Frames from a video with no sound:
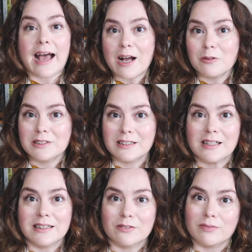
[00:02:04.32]

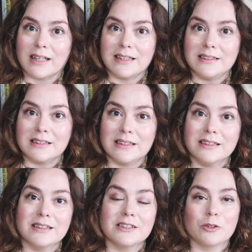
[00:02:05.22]
outside of
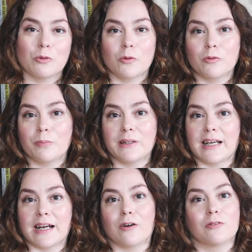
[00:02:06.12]
London to what would be
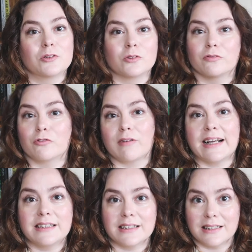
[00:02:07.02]
now sort of
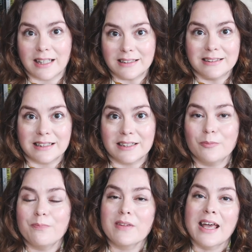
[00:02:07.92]
Greater
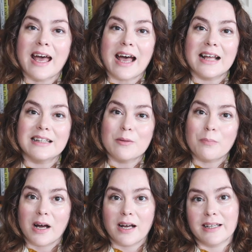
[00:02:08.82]
London, and they
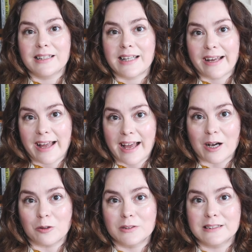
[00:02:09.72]
buy their
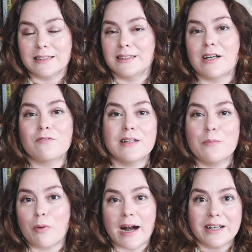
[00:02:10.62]
house, a lovely
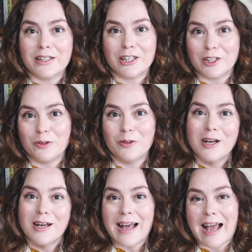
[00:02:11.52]
brand new
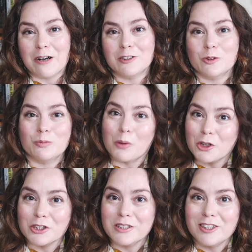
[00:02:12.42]
house with
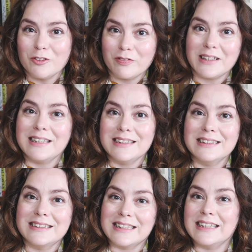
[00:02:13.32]
modern
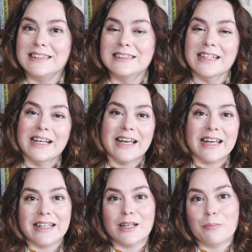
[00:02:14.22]
conveniences
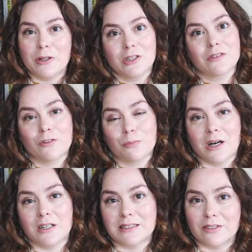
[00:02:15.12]
in a beautiful
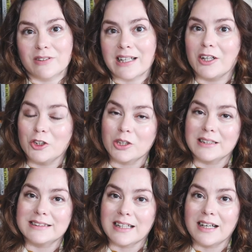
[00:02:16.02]
part of the
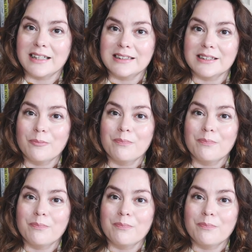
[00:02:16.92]
countryside.